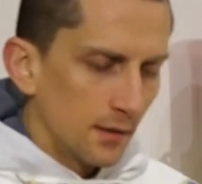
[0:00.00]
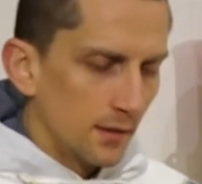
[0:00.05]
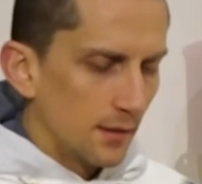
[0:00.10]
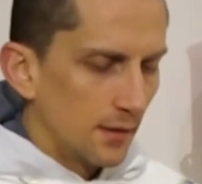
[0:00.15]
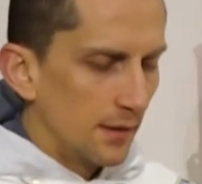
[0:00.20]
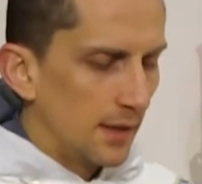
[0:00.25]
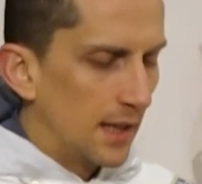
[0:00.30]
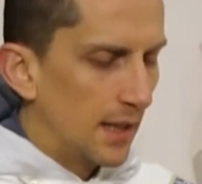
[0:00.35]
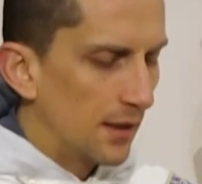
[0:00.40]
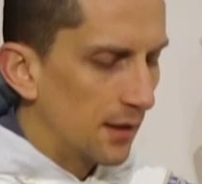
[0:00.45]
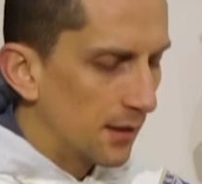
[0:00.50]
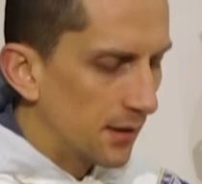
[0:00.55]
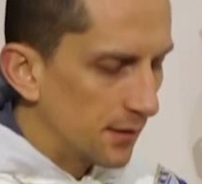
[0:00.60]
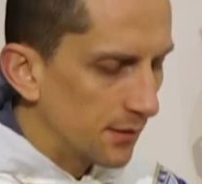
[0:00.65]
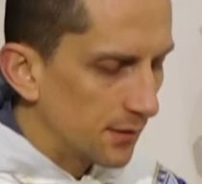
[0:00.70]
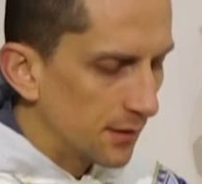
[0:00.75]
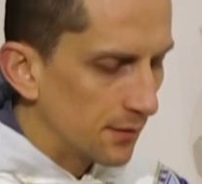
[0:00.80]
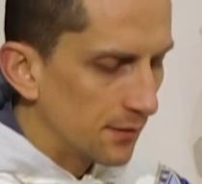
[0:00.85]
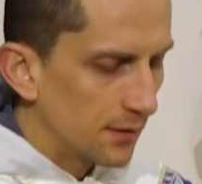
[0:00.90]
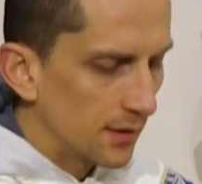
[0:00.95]
In the
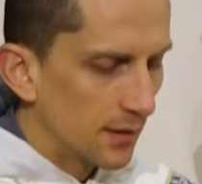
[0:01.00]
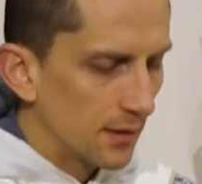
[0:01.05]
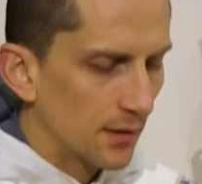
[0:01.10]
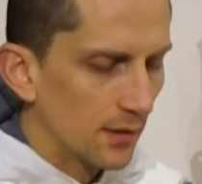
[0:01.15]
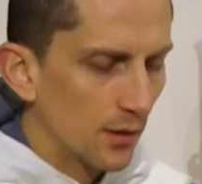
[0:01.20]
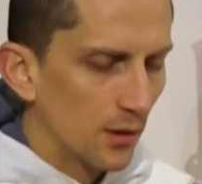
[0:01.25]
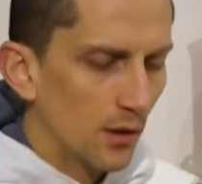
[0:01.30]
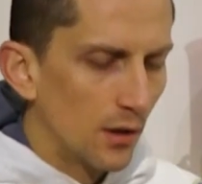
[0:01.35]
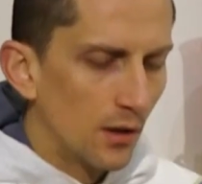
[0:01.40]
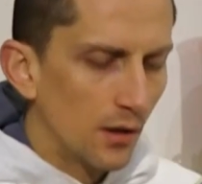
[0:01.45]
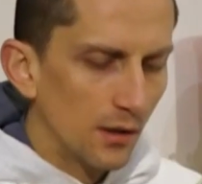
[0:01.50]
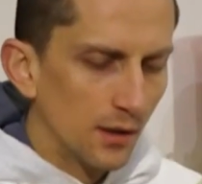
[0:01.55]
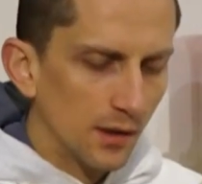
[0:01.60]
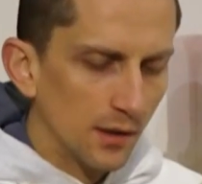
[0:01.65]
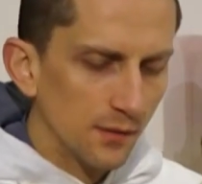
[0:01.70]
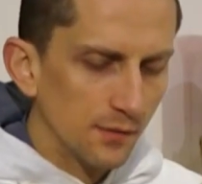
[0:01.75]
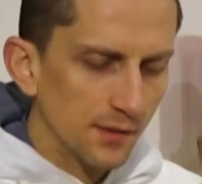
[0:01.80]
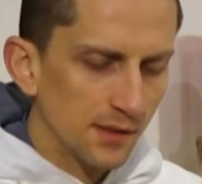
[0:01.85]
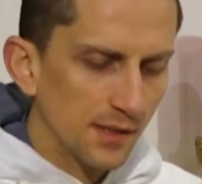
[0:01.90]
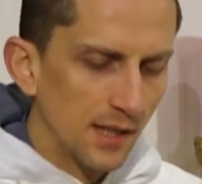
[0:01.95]
narrative of the
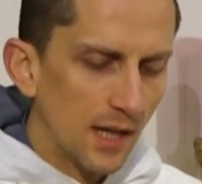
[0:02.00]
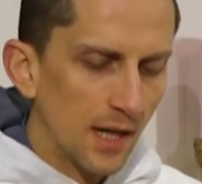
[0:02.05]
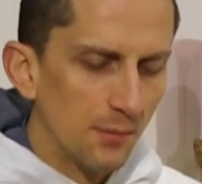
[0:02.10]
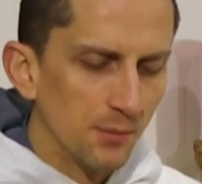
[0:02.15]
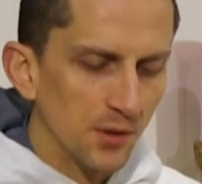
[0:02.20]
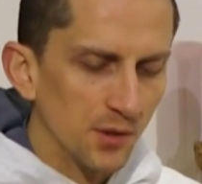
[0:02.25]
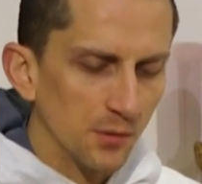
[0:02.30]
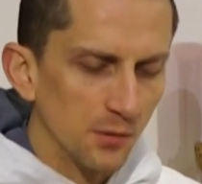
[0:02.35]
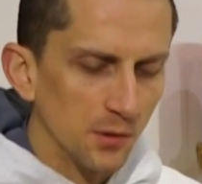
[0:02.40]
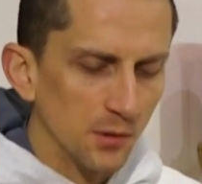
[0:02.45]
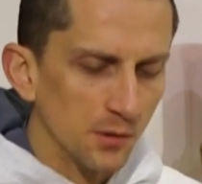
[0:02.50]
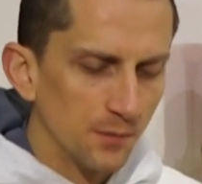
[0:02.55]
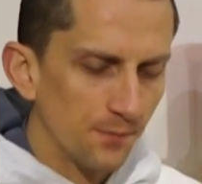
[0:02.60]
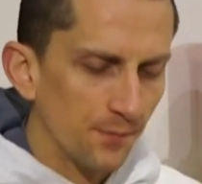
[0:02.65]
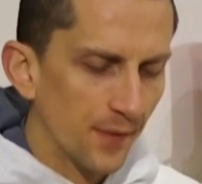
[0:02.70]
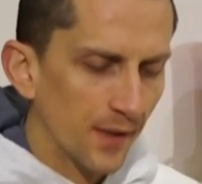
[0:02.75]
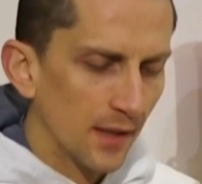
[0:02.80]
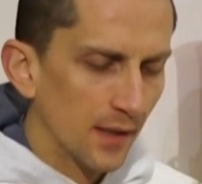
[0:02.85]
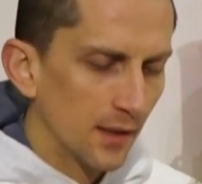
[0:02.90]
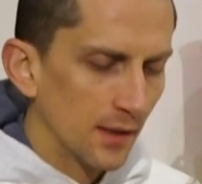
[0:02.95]
calling of Samuel,
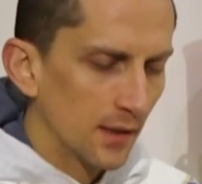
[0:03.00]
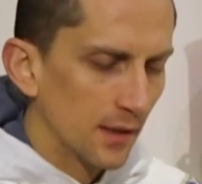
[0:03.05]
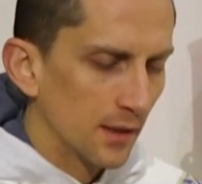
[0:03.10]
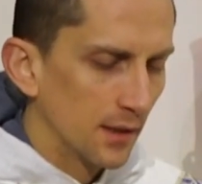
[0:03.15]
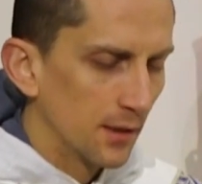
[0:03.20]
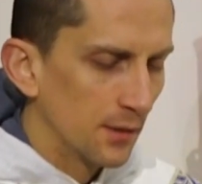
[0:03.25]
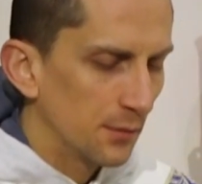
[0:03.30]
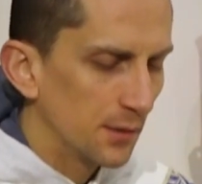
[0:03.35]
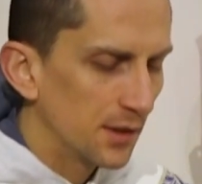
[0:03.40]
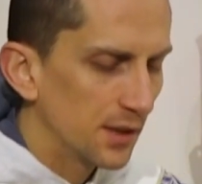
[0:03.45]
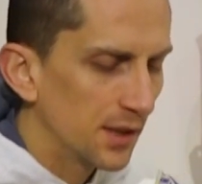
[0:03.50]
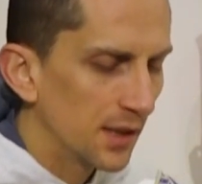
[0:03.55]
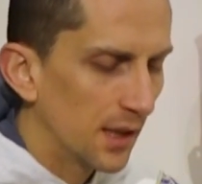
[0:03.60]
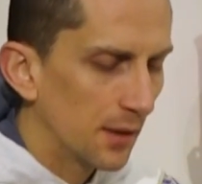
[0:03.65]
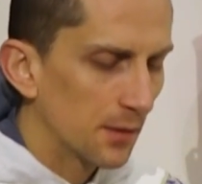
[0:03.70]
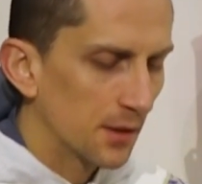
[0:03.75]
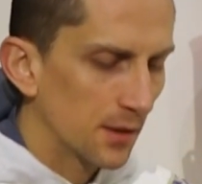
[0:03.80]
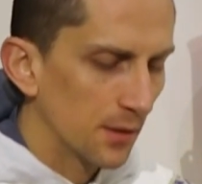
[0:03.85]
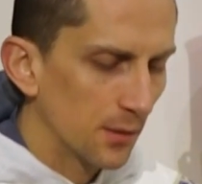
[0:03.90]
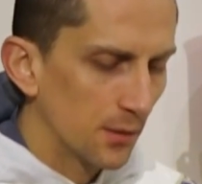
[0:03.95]
we see
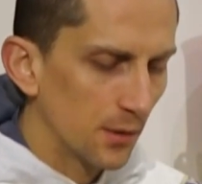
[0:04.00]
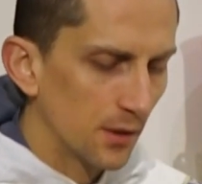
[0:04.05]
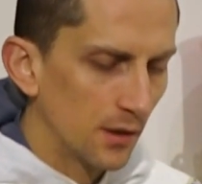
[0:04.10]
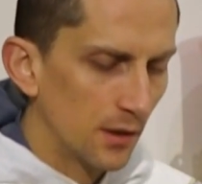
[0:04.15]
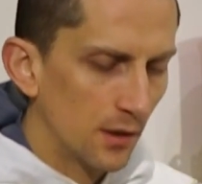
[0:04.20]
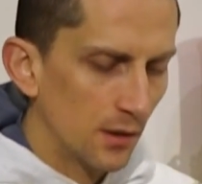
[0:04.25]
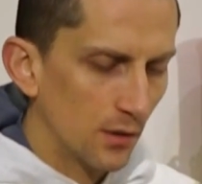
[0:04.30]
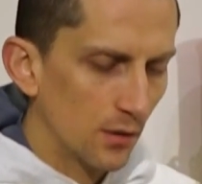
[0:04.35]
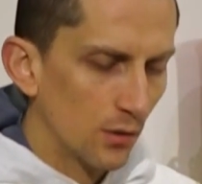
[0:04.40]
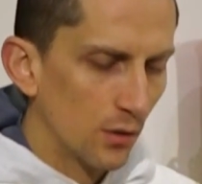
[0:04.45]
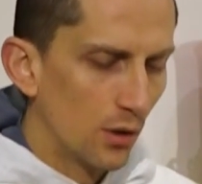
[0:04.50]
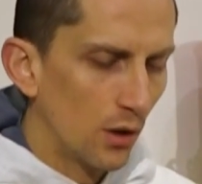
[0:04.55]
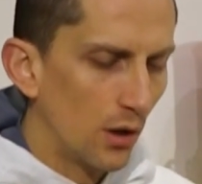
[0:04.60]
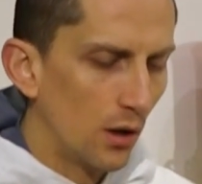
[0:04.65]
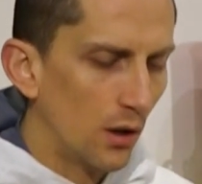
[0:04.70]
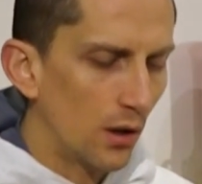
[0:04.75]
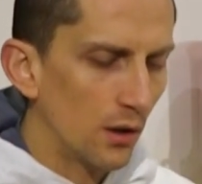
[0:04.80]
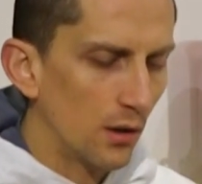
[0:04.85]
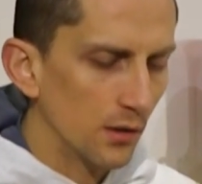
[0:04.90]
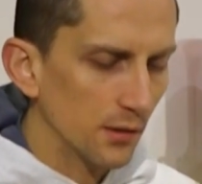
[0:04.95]
how our Lord
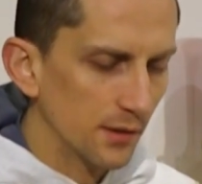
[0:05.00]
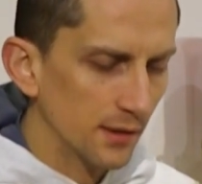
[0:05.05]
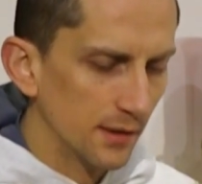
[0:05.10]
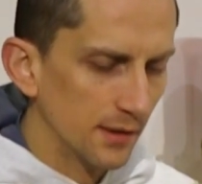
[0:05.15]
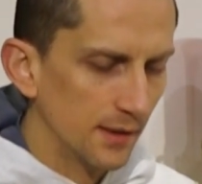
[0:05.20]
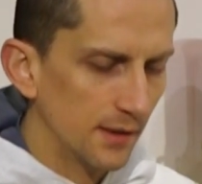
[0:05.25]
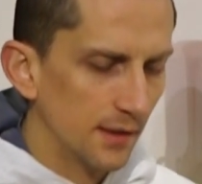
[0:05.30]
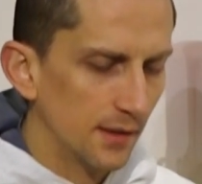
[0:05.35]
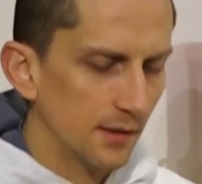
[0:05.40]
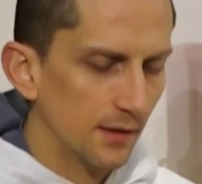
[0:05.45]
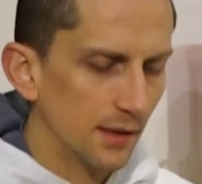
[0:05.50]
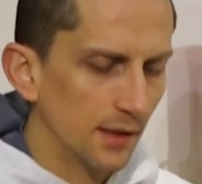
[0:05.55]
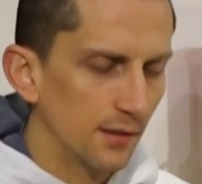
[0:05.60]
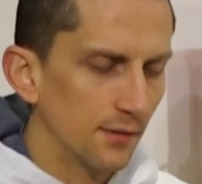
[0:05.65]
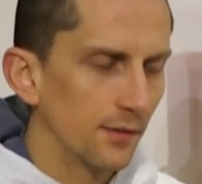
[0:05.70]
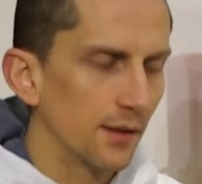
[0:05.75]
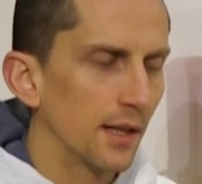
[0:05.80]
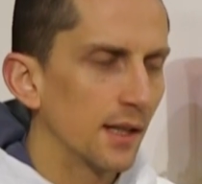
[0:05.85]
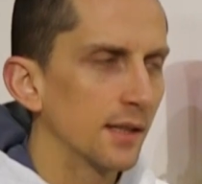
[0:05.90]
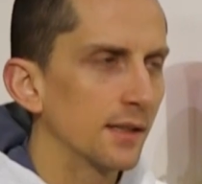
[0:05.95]
calls until
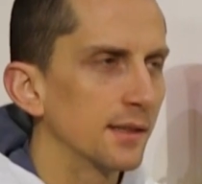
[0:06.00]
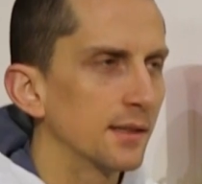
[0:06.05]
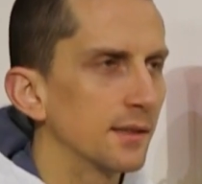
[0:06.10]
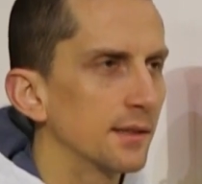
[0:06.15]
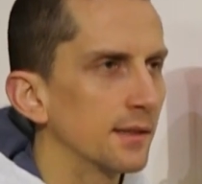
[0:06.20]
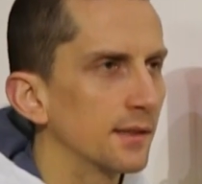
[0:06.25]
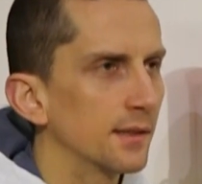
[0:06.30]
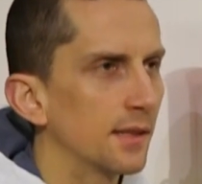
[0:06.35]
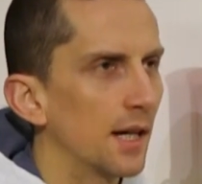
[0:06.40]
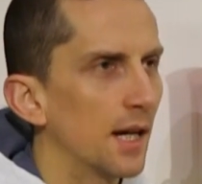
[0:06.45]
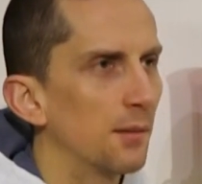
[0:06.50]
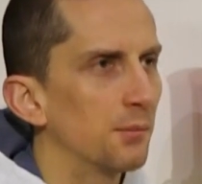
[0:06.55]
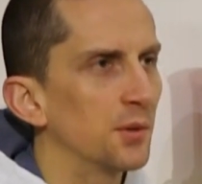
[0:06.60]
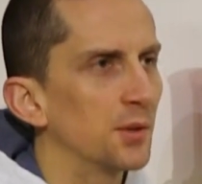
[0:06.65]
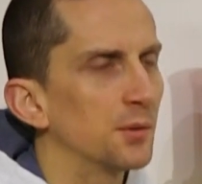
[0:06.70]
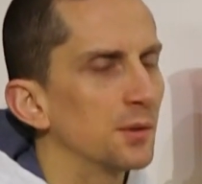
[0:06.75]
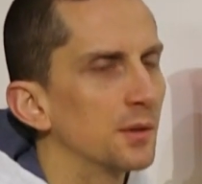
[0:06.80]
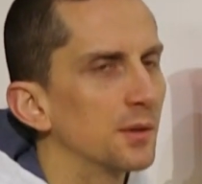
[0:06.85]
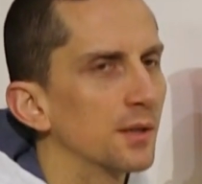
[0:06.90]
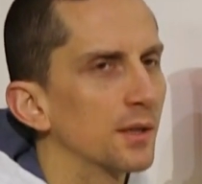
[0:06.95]
he finds in
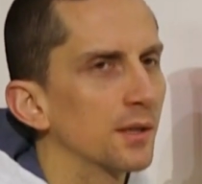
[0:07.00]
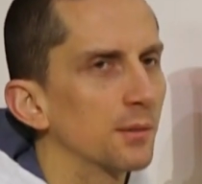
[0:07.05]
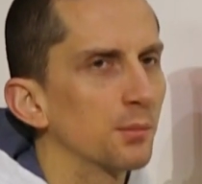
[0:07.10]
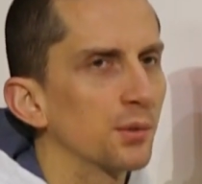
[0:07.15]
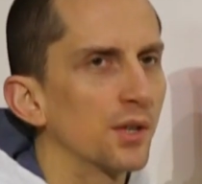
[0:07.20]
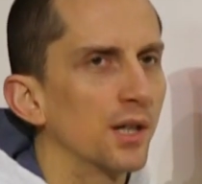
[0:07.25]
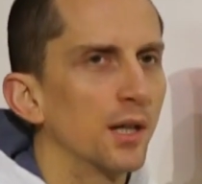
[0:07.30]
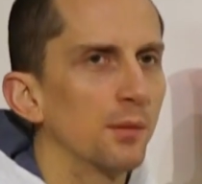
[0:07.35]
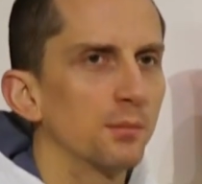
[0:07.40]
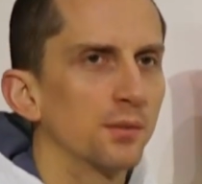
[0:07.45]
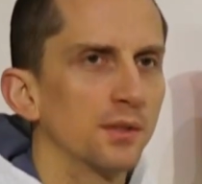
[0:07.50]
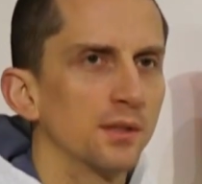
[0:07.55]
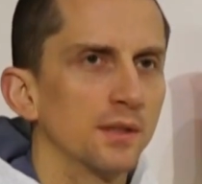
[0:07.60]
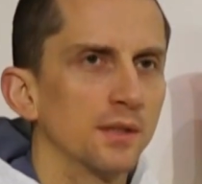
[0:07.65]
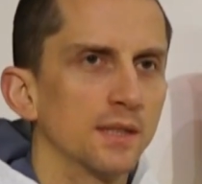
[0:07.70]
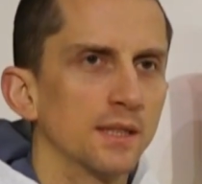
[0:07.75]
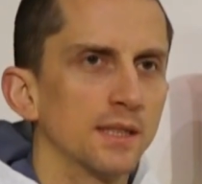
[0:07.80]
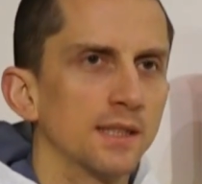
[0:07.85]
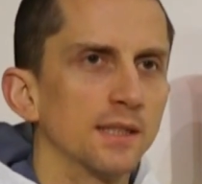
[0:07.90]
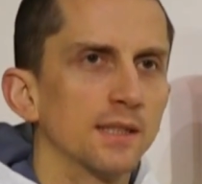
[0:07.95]
Samuel the proper
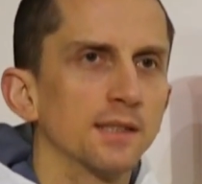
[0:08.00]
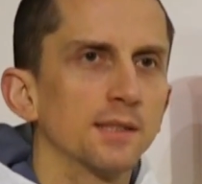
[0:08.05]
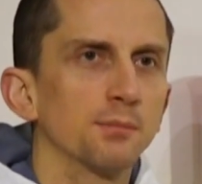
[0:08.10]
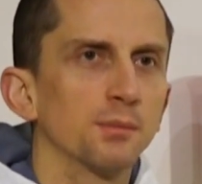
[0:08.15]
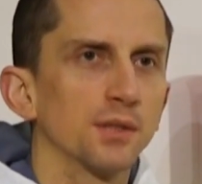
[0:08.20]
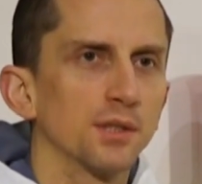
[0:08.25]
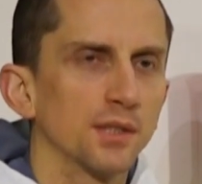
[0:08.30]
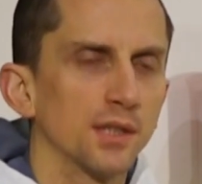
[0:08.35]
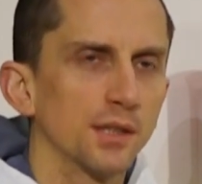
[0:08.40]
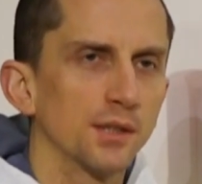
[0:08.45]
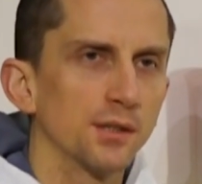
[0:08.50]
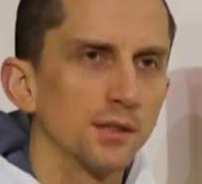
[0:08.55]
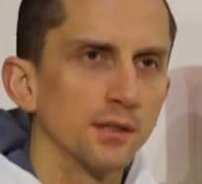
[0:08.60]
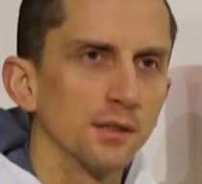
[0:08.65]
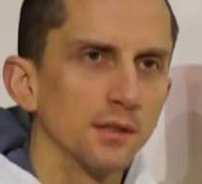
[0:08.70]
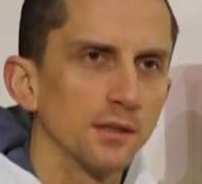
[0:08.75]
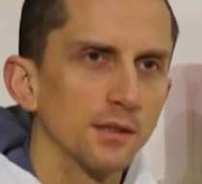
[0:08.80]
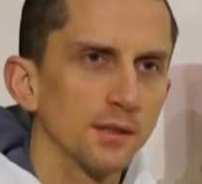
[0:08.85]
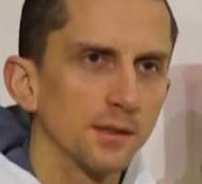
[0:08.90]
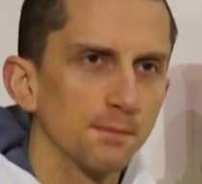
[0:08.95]

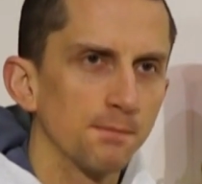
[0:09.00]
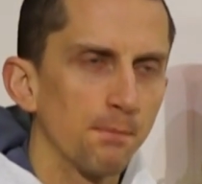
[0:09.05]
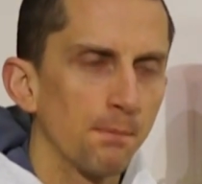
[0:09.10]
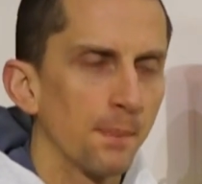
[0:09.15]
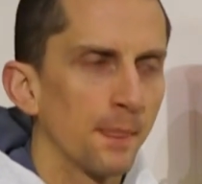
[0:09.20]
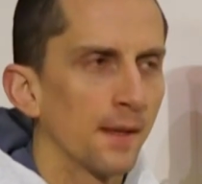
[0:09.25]
dispositions,